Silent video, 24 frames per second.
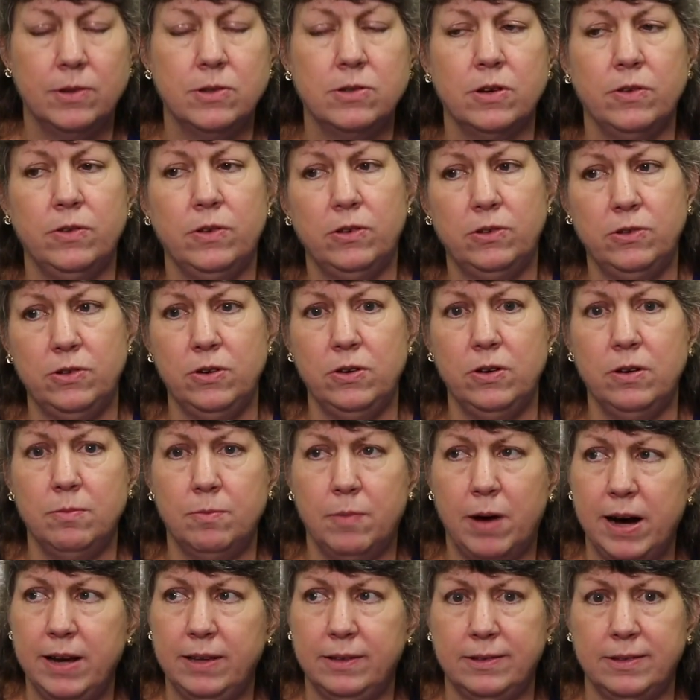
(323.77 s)
So the student
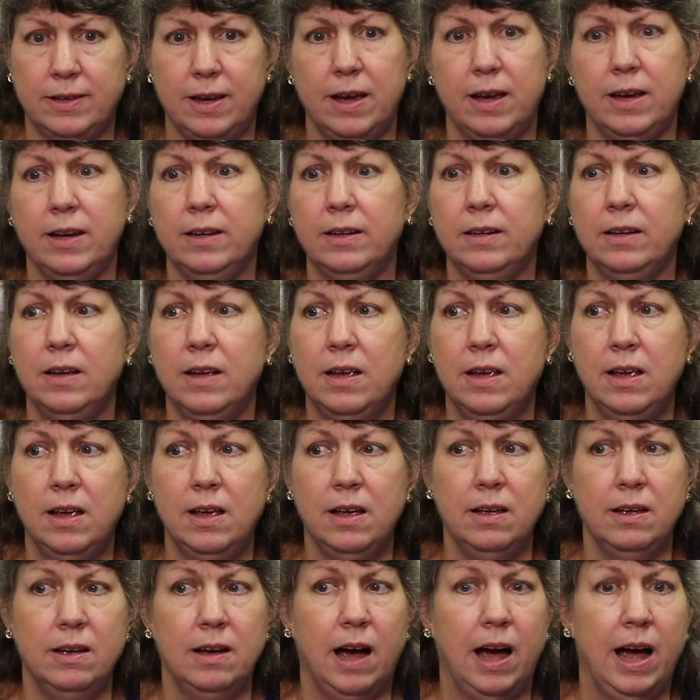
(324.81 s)
might say,
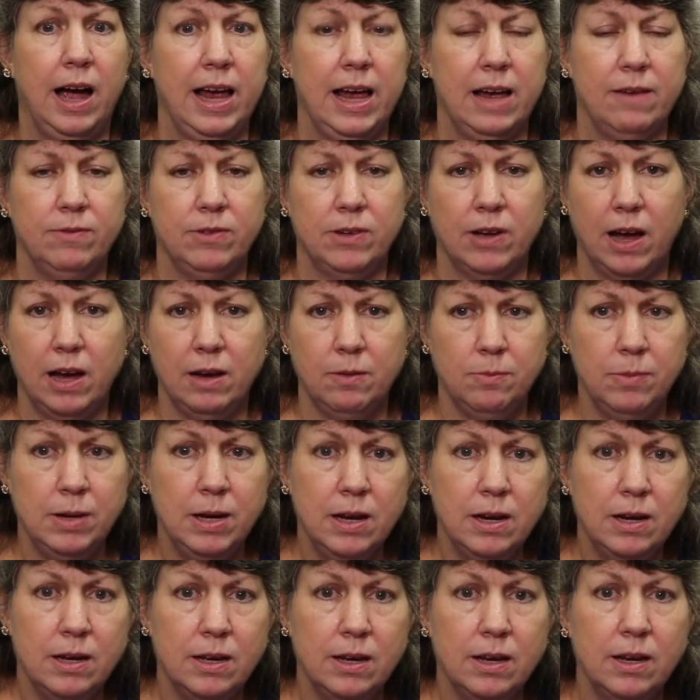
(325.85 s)
I have
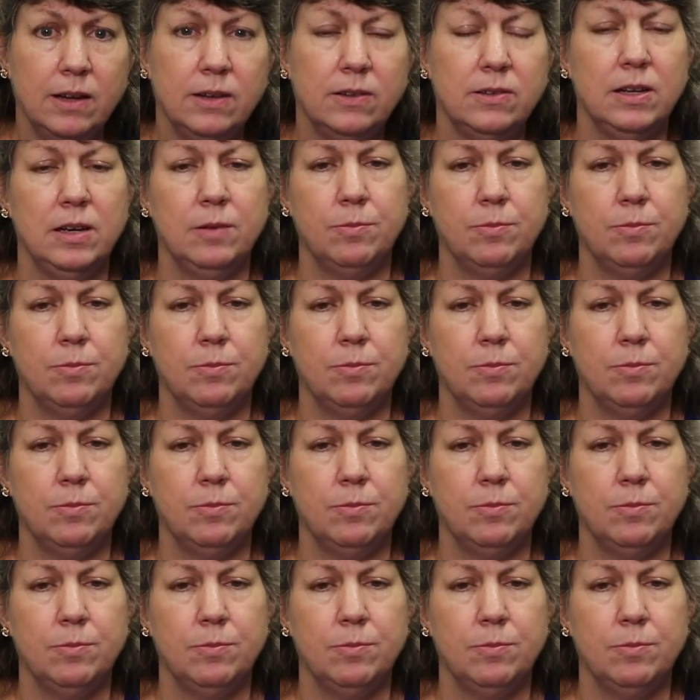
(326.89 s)
diabetes,